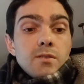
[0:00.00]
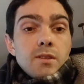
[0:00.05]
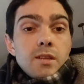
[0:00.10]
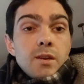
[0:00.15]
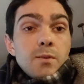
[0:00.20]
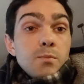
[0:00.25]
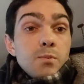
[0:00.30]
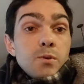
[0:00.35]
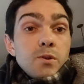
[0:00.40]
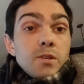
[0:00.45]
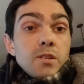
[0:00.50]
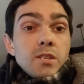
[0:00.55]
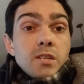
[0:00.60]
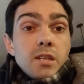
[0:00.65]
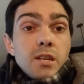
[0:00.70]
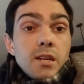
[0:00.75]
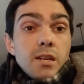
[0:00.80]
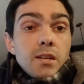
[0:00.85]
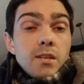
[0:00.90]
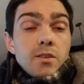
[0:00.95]
they
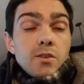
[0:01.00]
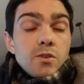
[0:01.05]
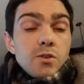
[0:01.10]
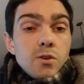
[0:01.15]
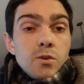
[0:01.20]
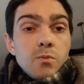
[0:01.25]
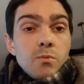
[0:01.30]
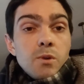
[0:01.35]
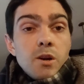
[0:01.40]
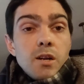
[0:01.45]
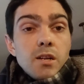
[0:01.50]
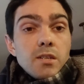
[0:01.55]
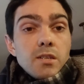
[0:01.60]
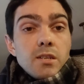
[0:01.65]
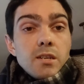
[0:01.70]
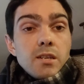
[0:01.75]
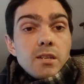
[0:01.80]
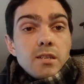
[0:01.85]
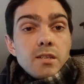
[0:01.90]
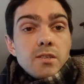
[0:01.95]
appreciate it so
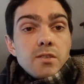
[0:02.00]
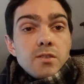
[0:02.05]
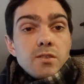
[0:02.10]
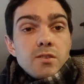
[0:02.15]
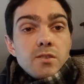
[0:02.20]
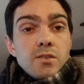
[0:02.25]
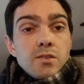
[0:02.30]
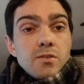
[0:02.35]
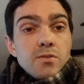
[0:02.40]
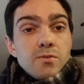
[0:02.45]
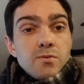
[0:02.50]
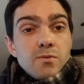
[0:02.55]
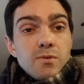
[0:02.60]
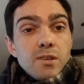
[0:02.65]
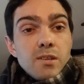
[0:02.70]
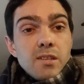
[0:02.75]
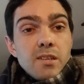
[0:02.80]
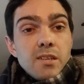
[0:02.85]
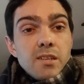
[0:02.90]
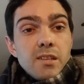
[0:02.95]
much and it's just
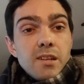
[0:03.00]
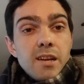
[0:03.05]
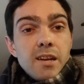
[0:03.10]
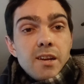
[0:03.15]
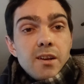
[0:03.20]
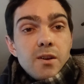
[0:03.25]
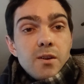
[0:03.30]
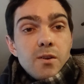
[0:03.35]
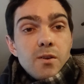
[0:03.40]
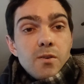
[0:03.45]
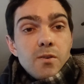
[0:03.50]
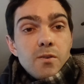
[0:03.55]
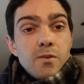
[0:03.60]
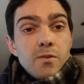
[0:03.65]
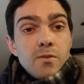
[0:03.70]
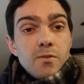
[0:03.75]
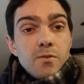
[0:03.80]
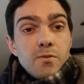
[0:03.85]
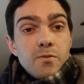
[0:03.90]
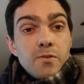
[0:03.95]
really like
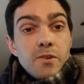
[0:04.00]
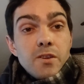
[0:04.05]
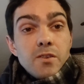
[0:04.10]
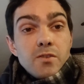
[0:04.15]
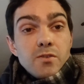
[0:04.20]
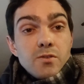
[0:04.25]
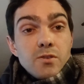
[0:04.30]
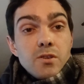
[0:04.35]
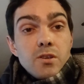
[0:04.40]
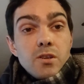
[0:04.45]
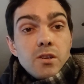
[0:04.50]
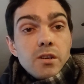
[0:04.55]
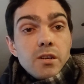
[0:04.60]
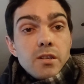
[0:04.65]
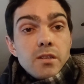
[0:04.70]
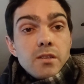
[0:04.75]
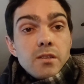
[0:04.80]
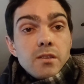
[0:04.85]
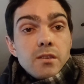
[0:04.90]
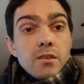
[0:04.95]
feels
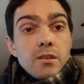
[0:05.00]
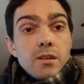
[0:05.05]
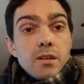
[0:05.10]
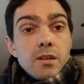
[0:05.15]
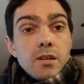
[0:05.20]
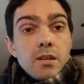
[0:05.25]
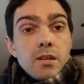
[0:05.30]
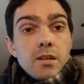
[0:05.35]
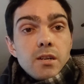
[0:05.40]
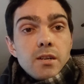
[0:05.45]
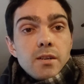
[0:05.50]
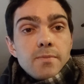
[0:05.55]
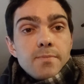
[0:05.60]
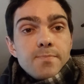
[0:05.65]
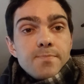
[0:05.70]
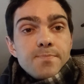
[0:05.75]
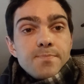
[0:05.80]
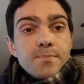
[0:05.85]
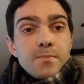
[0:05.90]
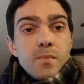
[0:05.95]
good
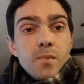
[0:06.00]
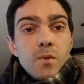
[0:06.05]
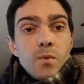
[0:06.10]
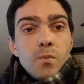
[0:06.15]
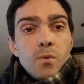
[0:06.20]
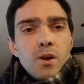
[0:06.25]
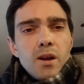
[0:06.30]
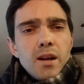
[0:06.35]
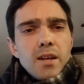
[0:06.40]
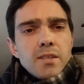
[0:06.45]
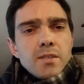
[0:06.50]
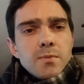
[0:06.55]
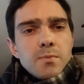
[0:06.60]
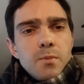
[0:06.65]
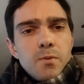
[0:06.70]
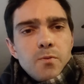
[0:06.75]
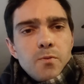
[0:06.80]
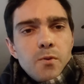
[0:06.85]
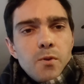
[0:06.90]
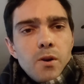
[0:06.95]
um, whereas
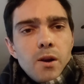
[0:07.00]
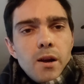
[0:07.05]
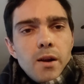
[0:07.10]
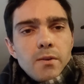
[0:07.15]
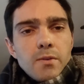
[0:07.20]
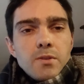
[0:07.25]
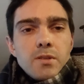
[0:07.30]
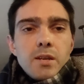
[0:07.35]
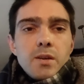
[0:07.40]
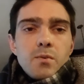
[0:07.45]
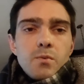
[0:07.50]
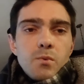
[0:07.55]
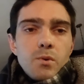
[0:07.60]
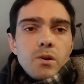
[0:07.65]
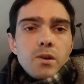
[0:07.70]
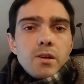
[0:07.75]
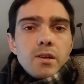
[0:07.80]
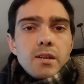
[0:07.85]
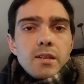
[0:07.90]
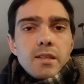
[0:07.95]
before i was like
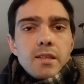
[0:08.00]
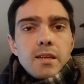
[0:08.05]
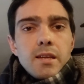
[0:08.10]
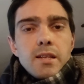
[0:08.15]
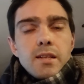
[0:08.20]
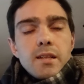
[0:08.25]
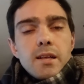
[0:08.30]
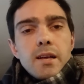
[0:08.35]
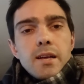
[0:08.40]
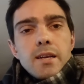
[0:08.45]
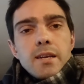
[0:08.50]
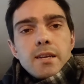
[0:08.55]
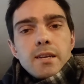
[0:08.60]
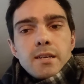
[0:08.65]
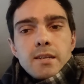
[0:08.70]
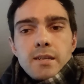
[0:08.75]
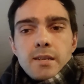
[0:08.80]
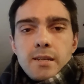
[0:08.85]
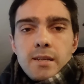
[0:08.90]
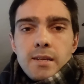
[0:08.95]
worried that like
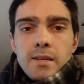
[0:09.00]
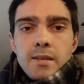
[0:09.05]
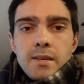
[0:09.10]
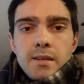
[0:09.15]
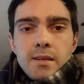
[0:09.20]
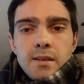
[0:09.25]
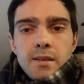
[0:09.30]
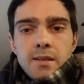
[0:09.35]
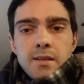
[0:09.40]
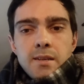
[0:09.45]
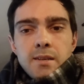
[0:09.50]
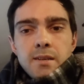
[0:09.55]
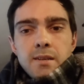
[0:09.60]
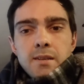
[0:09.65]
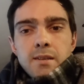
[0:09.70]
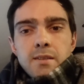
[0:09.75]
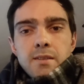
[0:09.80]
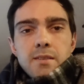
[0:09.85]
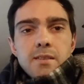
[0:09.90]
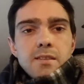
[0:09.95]

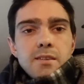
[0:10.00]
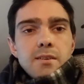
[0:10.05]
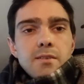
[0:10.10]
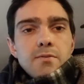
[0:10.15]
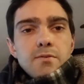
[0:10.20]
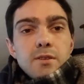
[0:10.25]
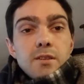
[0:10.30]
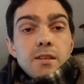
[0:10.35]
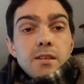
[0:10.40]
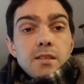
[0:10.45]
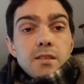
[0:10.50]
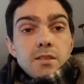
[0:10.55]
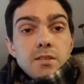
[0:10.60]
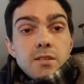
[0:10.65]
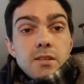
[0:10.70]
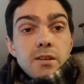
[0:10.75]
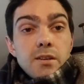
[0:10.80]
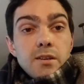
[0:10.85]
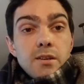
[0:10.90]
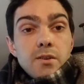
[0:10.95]
the, of like the
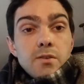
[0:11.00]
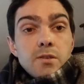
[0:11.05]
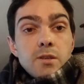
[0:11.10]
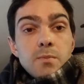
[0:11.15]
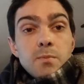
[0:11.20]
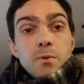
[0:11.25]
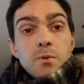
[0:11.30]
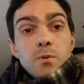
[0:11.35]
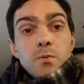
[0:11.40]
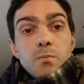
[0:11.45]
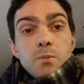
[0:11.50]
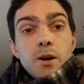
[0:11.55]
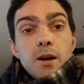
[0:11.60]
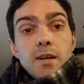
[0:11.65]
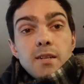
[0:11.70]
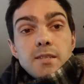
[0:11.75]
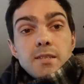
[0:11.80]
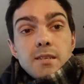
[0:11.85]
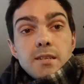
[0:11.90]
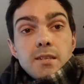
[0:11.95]
stereotypical
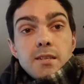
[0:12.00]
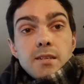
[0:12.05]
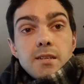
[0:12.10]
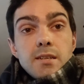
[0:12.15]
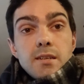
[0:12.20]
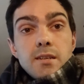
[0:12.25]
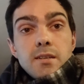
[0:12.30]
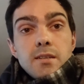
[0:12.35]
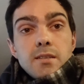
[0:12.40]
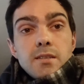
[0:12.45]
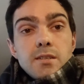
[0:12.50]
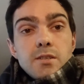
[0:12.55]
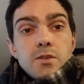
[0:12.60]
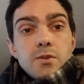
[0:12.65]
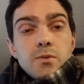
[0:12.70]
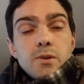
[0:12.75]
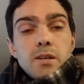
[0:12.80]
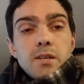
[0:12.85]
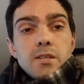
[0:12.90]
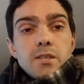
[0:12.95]
bridezilla
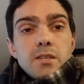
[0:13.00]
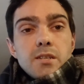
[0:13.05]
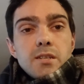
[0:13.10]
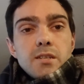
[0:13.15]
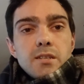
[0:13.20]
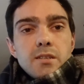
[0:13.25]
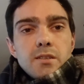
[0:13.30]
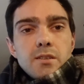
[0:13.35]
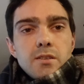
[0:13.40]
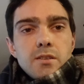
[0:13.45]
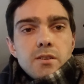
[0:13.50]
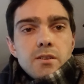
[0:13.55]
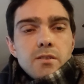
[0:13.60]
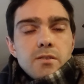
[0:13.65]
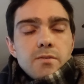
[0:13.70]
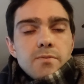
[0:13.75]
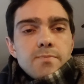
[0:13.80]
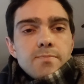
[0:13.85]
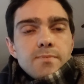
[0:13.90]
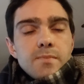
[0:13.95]
situation you
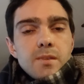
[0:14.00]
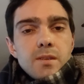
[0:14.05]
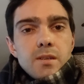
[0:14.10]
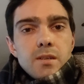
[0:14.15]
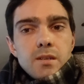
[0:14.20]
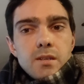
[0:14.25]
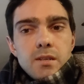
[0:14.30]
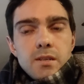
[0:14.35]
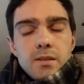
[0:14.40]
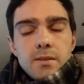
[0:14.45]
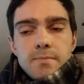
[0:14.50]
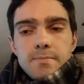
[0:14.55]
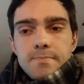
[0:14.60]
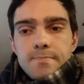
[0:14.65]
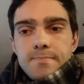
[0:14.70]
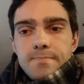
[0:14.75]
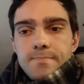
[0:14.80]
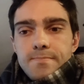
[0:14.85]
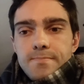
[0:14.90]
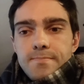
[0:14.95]
know
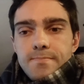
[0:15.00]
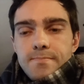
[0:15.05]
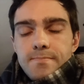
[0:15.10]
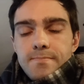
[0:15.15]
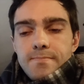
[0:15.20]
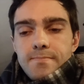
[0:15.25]
um,